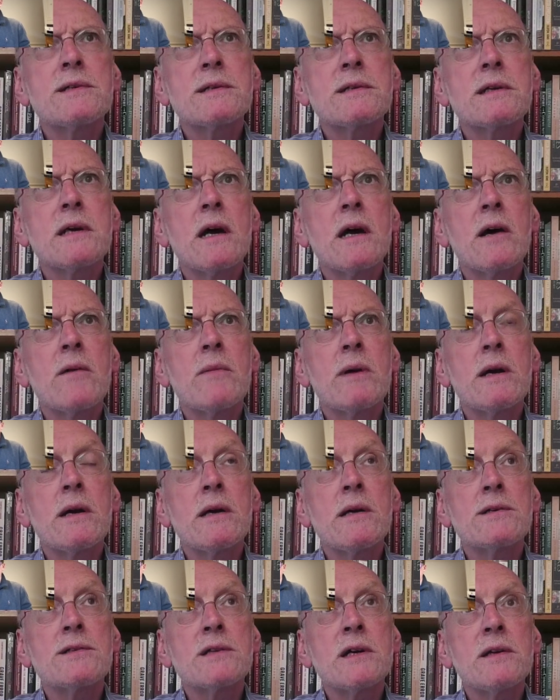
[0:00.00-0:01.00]
it's
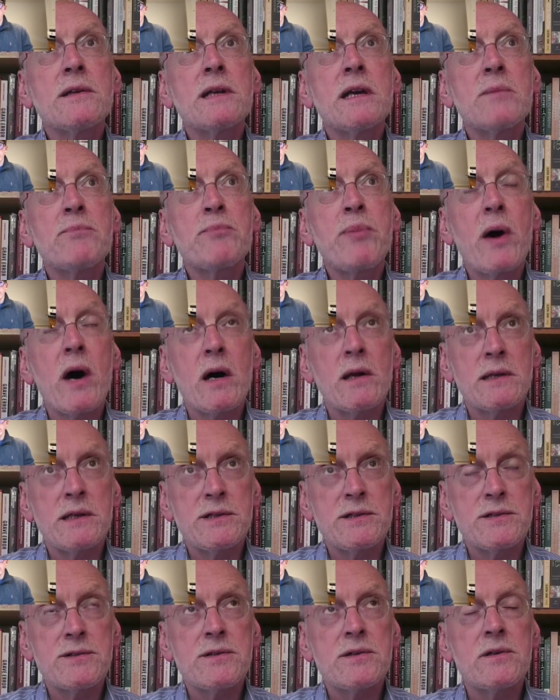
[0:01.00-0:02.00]
certainly
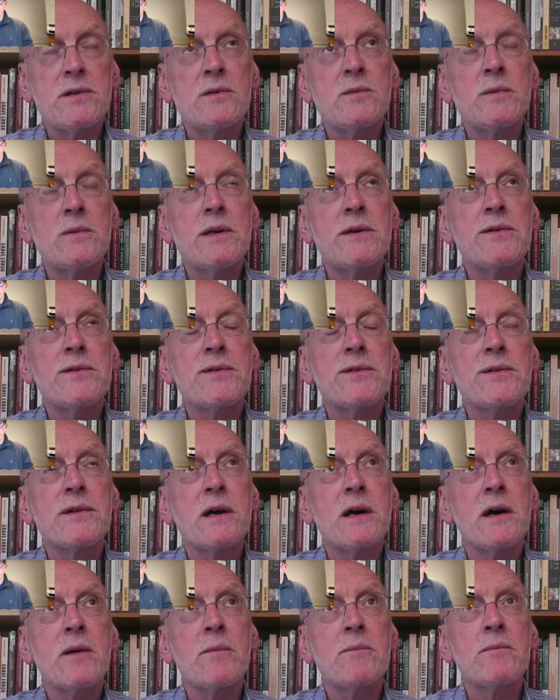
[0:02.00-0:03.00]
partly to do
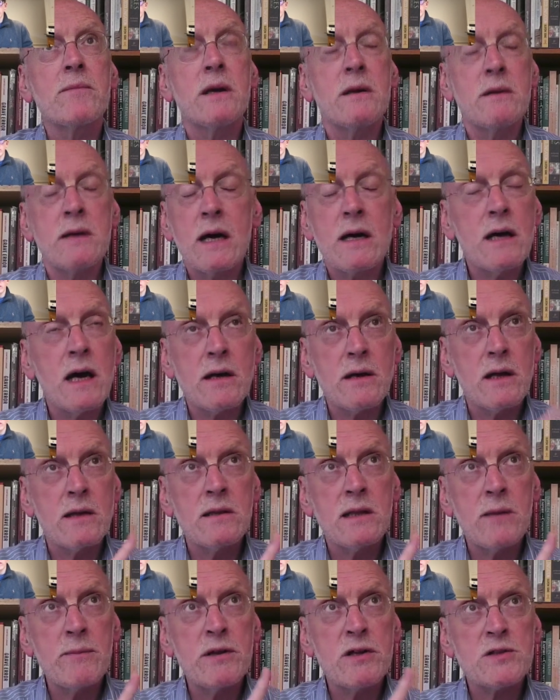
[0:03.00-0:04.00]
with.
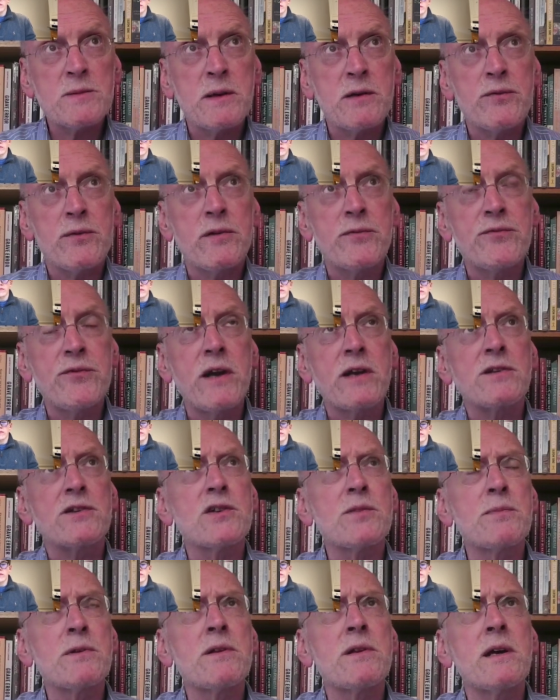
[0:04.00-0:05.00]
Let me not speak for the
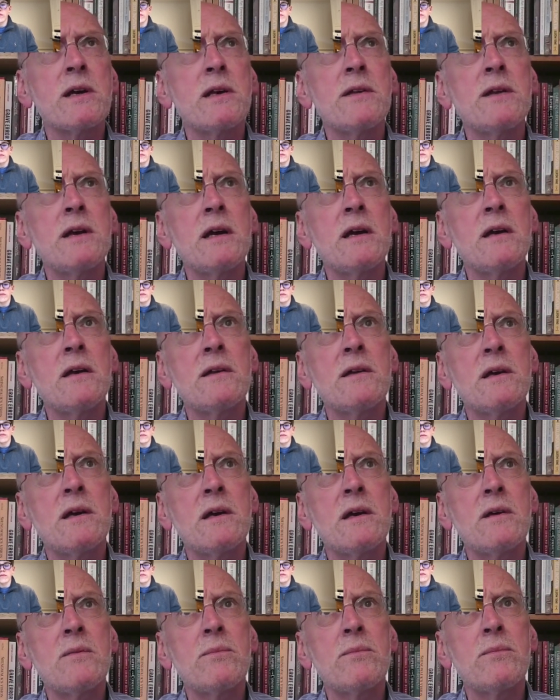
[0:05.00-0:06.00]
French, but
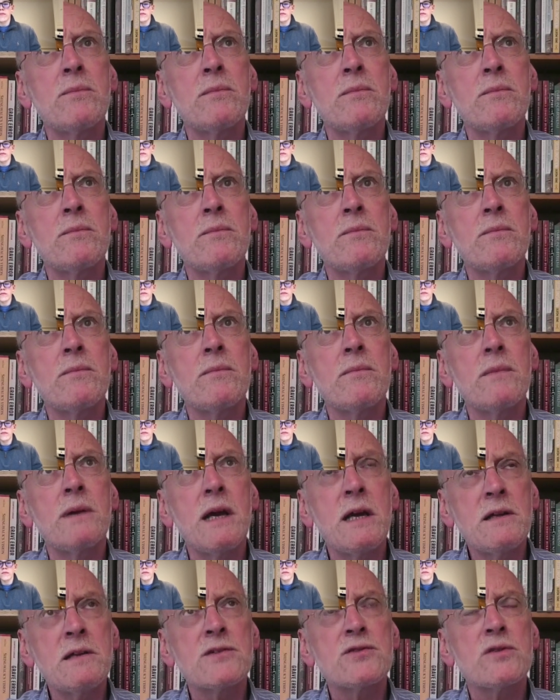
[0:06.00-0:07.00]
the
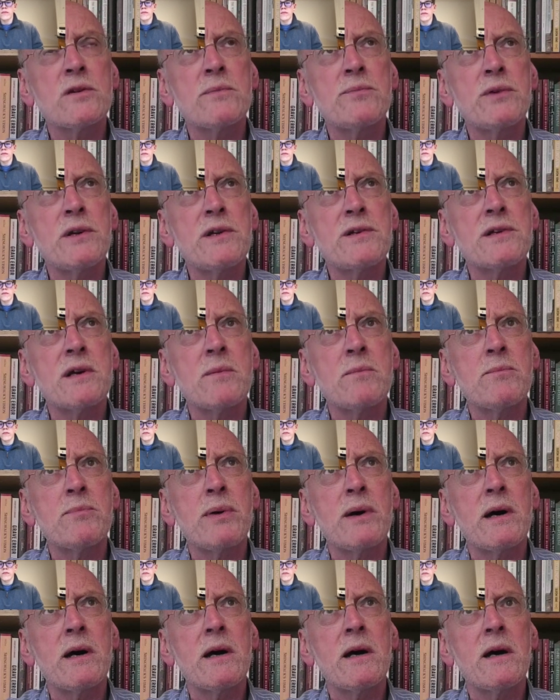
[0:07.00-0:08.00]
English or the
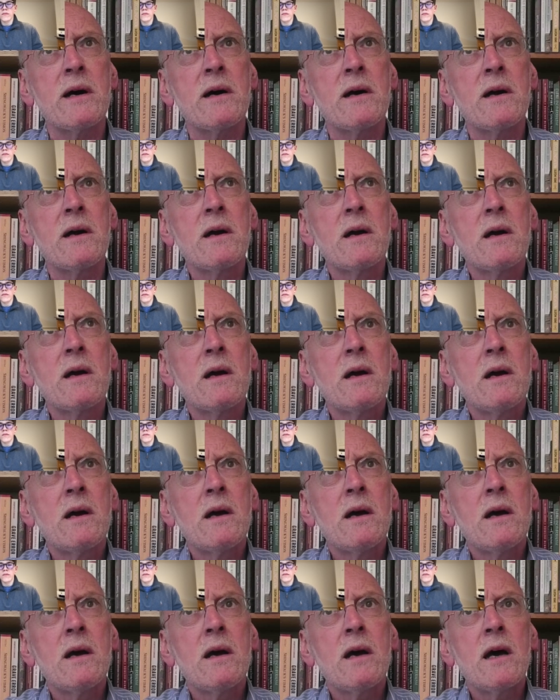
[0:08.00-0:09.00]
British Empire.
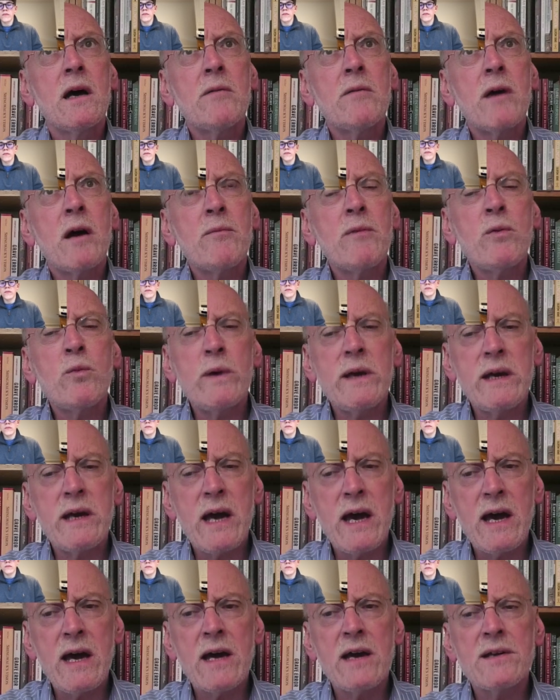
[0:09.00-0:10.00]
I
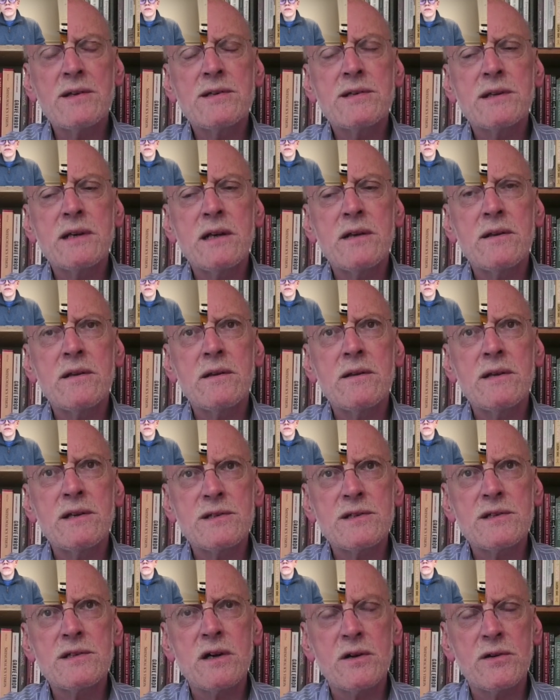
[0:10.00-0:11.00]
mean, we had
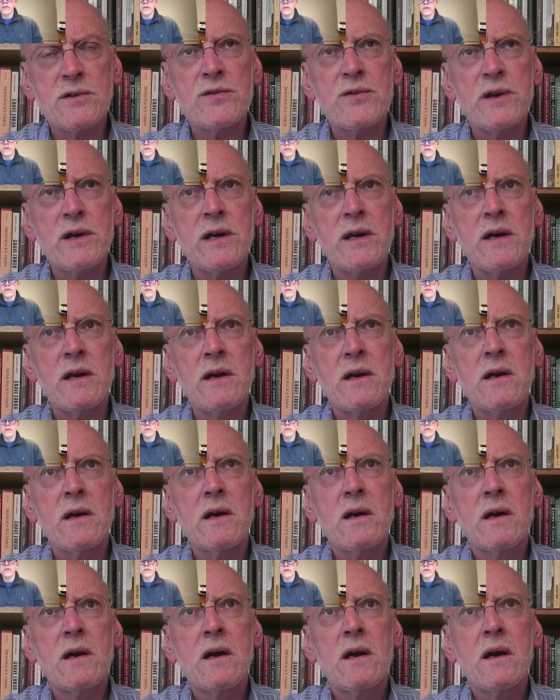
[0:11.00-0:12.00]
in this
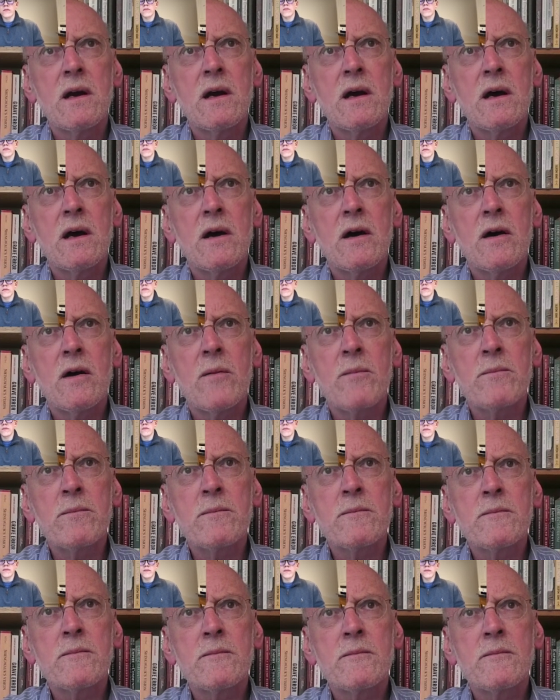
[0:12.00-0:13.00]
country
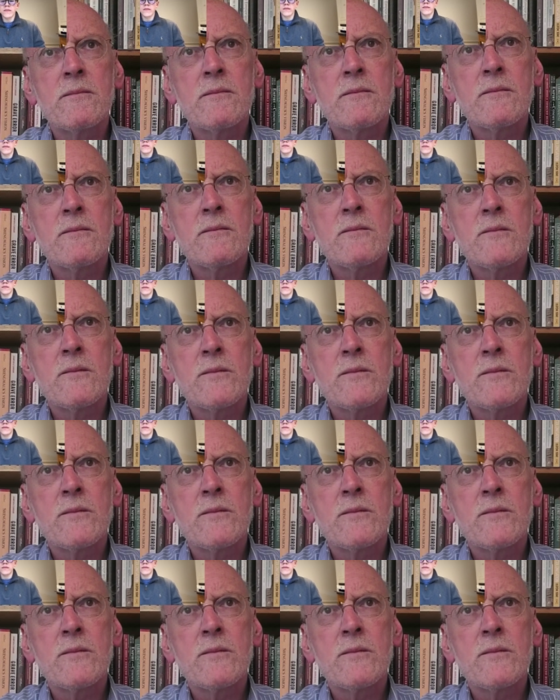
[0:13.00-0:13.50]
um,